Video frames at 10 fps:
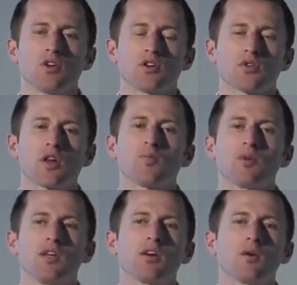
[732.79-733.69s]
You could try to
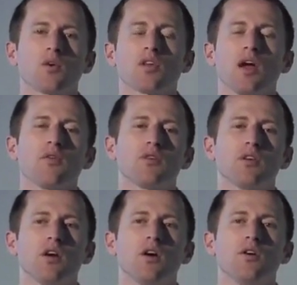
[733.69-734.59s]
peer with every
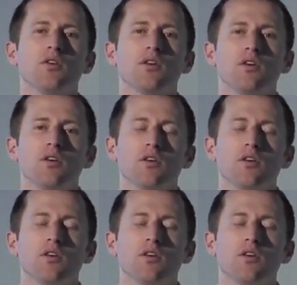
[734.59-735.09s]
node